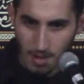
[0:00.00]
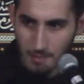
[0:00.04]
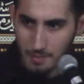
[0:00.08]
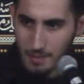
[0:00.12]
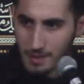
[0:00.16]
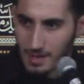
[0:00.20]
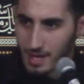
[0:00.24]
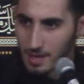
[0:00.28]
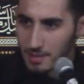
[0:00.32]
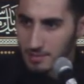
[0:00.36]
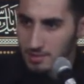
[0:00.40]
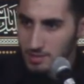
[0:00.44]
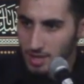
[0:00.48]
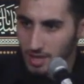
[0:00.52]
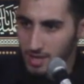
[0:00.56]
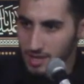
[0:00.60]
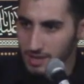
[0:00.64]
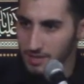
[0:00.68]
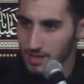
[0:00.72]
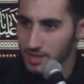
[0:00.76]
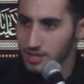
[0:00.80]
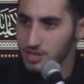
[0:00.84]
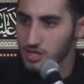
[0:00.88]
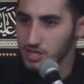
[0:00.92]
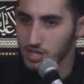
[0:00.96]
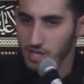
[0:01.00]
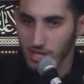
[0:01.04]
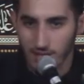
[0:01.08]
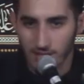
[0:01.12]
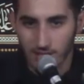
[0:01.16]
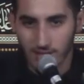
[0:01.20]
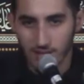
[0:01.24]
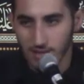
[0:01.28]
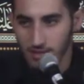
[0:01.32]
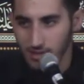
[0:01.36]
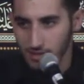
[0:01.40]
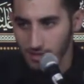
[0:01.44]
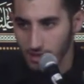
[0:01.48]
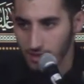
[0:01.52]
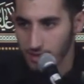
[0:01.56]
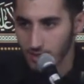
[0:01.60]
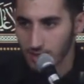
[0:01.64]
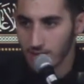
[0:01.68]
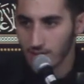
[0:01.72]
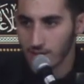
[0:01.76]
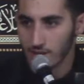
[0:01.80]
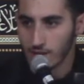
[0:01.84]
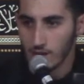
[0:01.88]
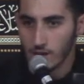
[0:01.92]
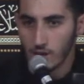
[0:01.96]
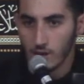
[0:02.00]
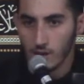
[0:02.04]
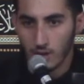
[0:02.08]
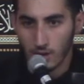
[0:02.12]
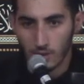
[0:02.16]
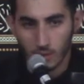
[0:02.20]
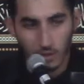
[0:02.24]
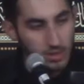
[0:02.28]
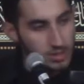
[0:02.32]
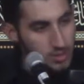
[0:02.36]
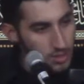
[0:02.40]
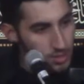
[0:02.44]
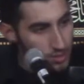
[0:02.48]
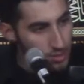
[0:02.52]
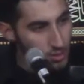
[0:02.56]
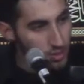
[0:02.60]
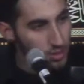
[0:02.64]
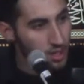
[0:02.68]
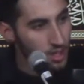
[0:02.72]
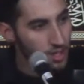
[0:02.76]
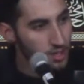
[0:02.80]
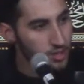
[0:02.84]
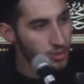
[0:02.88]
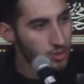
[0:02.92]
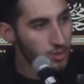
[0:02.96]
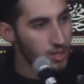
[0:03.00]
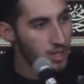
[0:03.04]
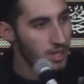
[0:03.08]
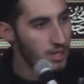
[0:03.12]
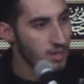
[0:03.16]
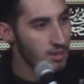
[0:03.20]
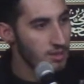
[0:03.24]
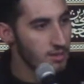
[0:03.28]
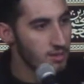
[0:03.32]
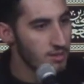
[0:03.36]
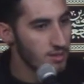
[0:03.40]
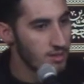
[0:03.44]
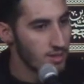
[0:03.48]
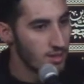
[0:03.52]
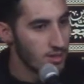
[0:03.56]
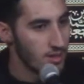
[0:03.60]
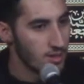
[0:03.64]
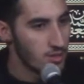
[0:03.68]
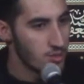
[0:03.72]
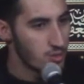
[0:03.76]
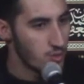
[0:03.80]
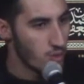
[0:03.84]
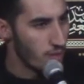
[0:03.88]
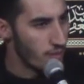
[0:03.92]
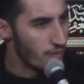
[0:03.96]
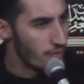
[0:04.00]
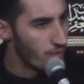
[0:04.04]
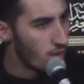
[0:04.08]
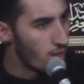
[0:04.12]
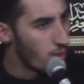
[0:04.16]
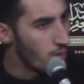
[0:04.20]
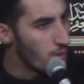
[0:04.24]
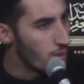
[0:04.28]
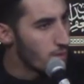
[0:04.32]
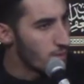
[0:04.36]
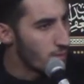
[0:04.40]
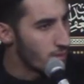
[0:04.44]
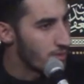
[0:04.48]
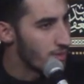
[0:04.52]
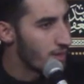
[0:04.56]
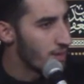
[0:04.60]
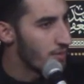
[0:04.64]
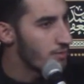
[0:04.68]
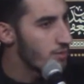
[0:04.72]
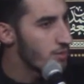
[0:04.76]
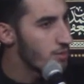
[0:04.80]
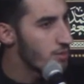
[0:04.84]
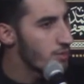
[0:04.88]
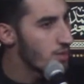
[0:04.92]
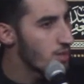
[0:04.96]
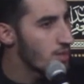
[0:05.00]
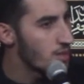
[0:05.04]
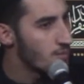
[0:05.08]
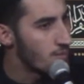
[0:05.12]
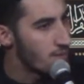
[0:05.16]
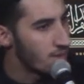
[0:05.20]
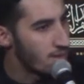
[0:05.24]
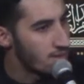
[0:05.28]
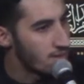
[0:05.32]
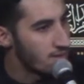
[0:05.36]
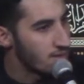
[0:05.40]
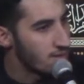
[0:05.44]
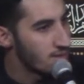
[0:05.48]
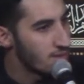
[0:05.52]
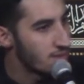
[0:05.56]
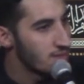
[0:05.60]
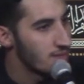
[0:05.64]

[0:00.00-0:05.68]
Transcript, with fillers: Becomes like a dajji, you know. What's Rasulullah doing? Should he forgot what we've done for him? And